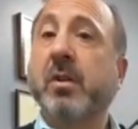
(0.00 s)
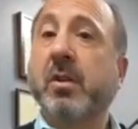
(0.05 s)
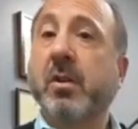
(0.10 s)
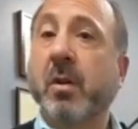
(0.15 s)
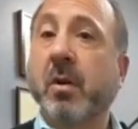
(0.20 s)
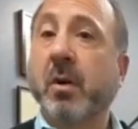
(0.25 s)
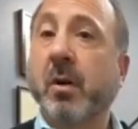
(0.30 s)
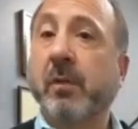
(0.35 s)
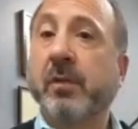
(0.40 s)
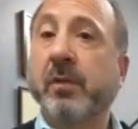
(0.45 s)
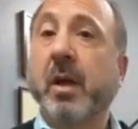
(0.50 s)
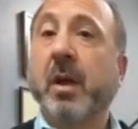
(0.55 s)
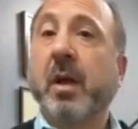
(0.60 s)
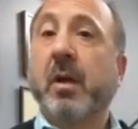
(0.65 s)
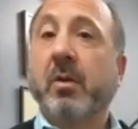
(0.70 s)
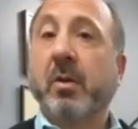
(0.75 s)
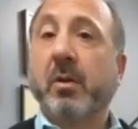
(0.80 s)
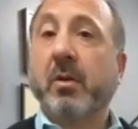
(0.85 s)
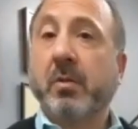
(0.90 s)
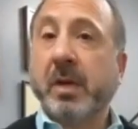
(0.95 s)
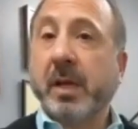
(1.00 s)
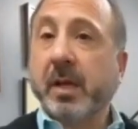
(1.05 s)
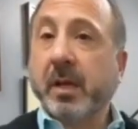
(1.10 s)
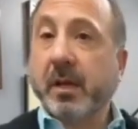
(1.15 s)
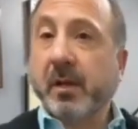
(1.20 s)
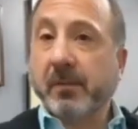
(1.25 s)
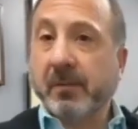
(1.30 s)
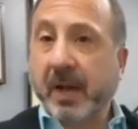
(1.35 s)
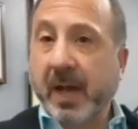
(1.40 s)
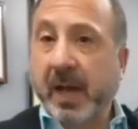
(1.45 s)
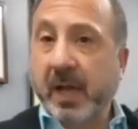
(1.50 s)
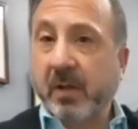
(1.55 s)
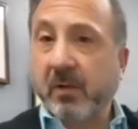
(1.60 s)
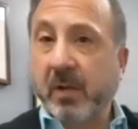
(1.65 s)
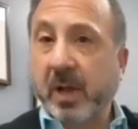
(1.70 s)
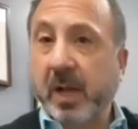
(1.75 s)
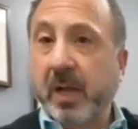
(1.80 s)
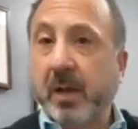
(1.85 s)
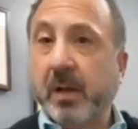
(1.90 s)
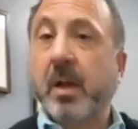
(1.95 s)
the nerves that we can
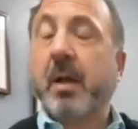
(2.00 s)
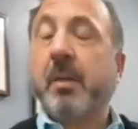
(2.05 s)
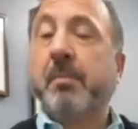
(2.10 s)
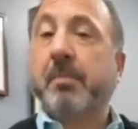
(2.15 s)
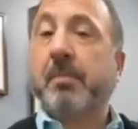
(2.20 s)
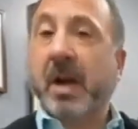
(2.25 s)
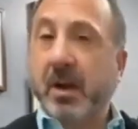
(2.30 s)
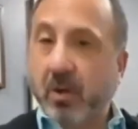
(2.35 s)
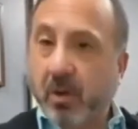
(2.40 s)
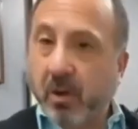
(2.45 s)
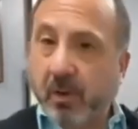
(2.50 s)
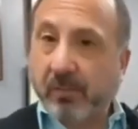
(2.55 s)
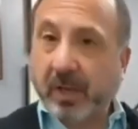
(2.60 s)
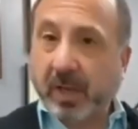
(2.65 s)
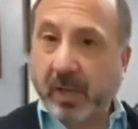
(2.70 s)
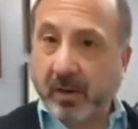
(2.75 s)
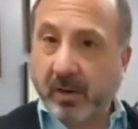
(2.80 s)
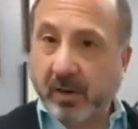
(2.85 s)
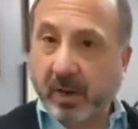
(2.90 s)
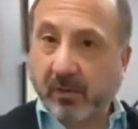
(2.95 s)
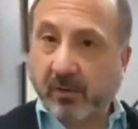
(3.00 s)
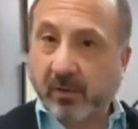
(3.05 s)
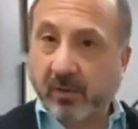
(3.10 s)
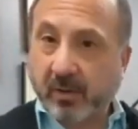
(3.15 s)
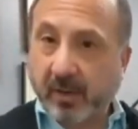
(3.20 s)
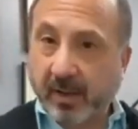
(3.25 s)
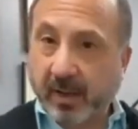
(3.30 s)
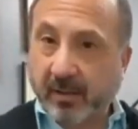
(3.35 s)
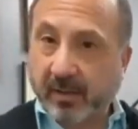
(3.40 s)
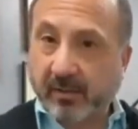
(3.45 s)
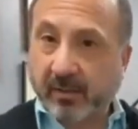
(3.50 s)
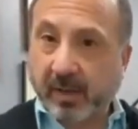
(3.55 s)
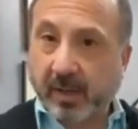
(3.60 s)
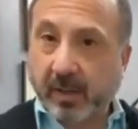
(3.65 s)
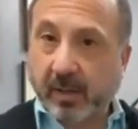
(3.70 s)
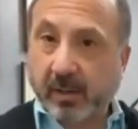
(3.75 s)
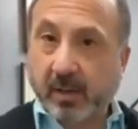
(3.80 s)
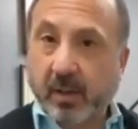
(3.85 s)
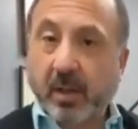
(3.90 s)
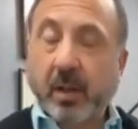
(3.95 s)
evaluate by nerve conduction testing.
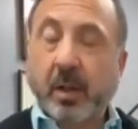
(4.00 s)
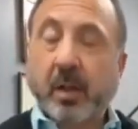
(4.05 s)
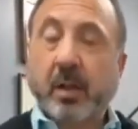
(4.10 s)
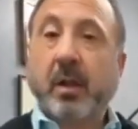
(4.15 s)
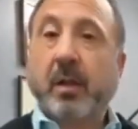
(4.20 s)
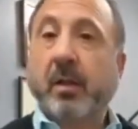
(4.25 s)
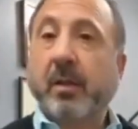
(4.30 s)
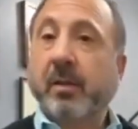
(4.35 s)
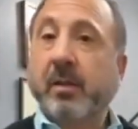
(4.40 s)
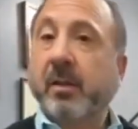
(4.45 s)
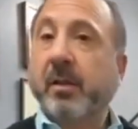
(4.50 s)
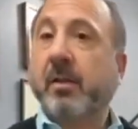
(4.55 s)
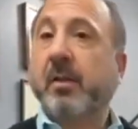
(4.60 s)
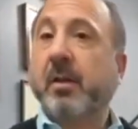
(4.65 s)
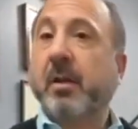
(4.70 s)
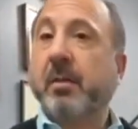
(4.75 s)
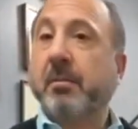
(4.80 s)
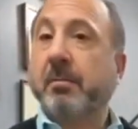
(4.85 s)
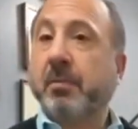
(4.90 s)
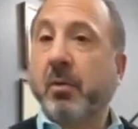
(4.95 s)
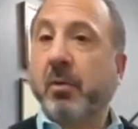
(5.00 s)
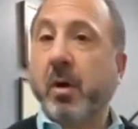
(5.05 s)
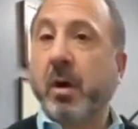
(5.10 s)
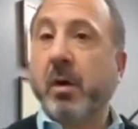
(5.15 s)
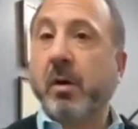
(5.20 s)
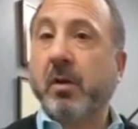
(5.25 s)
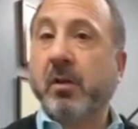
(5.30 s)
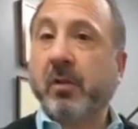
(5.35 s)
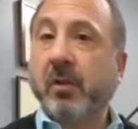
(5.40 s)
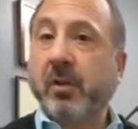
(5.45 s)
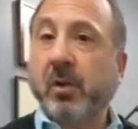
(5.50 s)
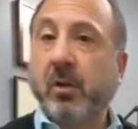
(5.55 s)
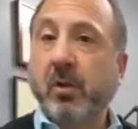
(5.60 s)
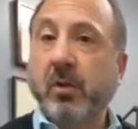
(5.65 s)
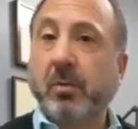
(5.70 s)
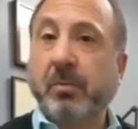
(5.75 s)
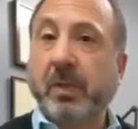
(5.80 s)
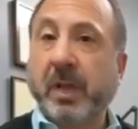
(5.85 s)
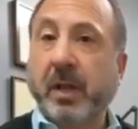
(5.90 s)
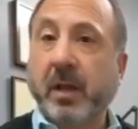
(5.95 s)
Now, this is important
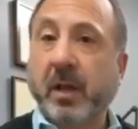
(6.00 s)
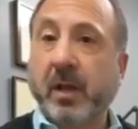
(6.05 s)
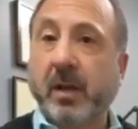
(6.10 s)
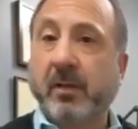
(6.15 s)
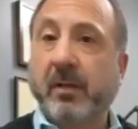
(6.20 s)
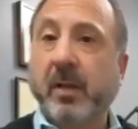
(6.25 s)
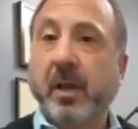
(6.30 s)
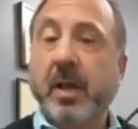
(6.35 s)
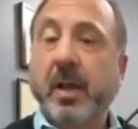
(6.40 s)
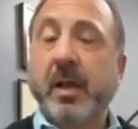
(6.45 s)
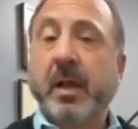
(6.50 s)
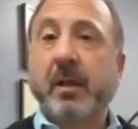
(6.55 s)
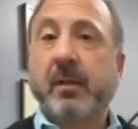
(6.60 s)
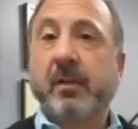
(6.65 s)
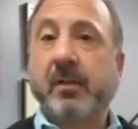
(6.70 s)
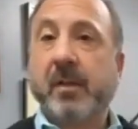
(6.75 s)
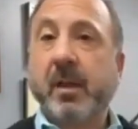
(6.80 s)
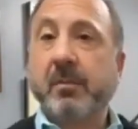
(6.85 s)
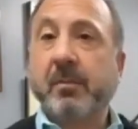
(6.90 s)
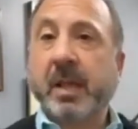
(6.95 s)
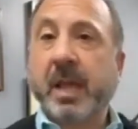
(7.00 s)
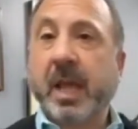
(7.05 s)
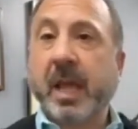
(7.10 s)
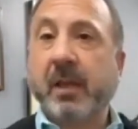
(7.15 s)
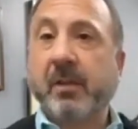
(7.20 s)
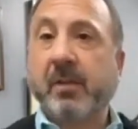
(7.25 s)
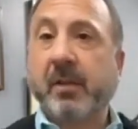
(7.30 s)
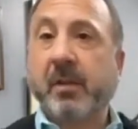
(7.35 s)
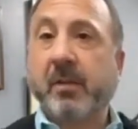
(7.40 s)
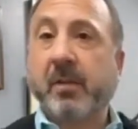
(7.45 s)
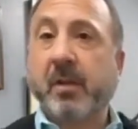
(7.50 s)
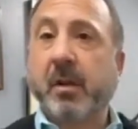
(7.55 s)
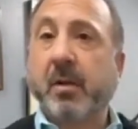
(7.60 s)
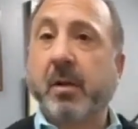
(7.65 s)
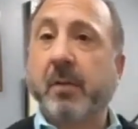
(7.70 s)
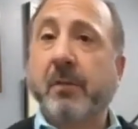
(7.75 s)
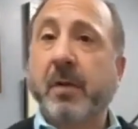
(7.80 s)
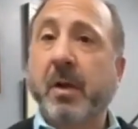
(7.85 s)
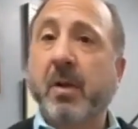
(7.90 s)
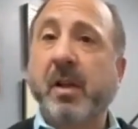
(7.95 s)
too, because in some cases, there
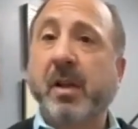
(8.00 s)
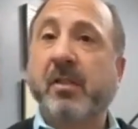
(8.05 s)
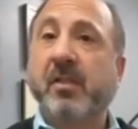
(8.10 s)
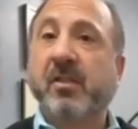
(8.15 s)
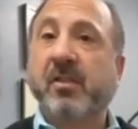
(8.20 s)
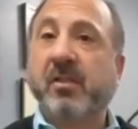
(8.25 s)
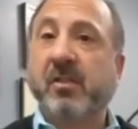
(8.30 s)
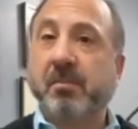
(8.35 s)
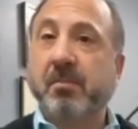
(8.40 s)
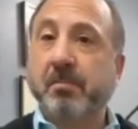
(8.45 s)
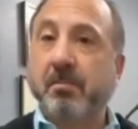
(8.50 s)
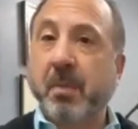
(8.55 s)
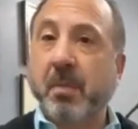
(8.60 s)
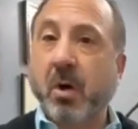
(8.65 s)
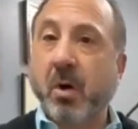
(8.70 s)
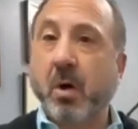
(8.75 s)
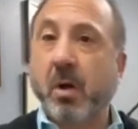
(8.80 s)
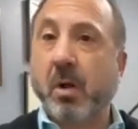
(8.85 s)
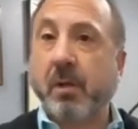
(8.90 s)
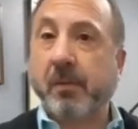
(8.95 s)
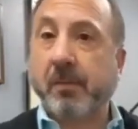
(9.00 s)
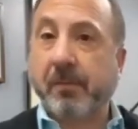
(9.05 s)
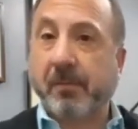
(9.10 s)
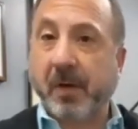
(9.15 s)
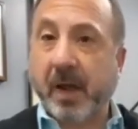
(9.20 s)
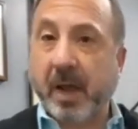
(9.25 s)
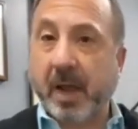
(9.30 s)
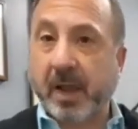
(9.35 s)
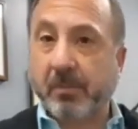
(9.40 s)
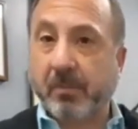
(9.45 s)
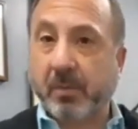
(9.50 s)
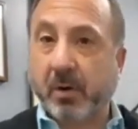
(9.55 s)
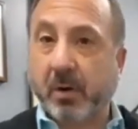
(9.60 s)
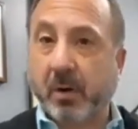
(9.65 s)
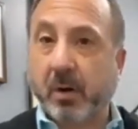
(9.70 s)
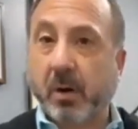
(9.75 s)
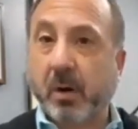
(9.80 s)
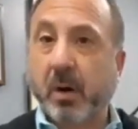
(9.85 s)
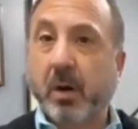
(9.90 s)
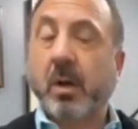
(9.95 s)
are very small
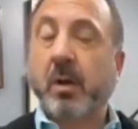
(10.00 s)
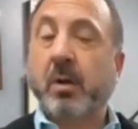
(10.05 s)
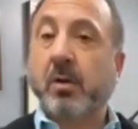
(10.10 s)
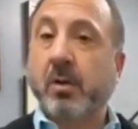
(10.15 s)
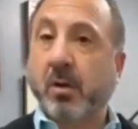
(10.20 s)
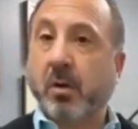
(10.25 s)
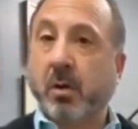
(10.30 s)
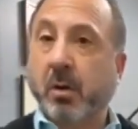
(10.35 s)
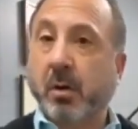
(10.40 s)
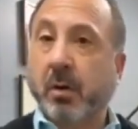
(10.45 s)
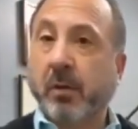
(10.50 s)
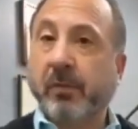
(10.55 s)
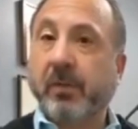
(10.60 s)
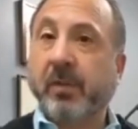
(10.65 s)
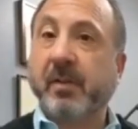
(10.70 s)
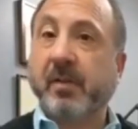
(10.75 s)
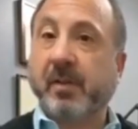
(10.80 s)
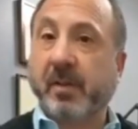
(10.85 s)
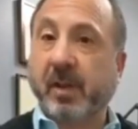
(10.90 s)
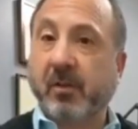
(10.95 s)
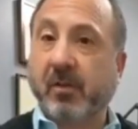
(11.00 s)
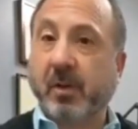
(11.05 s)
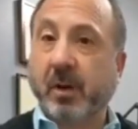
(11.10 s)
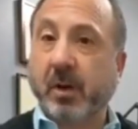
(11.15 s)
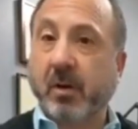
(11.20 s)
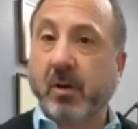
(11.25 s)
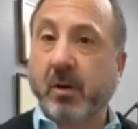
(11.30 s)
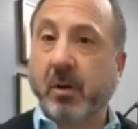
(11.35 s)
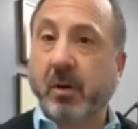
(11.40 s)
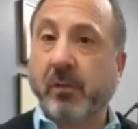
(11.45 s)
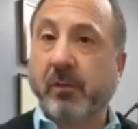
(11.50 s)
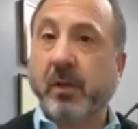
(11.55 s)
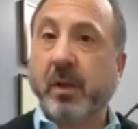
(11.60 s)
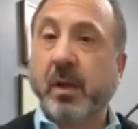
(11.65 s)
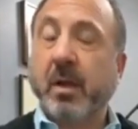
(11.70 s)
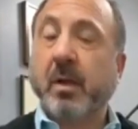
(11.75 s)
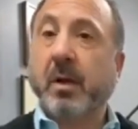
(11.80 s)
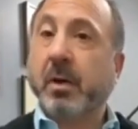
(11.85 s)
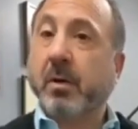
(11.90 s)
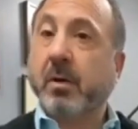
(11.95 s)
fiber nerves, sensory nerves,
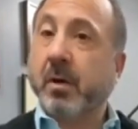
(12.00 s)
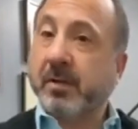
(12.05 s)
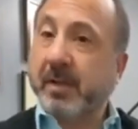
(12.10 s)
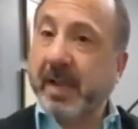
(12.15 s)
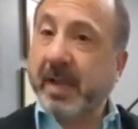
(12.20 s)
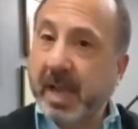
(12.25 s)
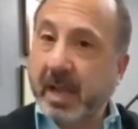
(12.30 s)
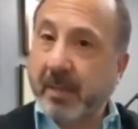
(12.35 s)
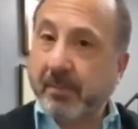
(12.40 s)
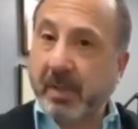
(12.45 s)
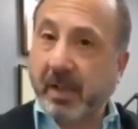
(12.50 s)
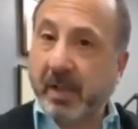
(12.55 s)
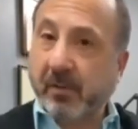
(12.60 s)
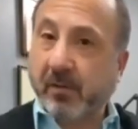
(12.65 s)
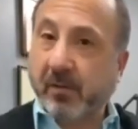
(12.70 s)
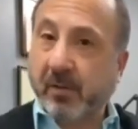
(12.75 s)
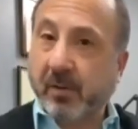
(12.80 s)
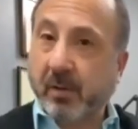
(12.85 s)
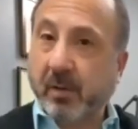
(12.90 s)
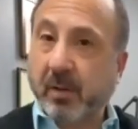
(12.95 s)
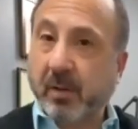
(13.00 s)
that are damaged.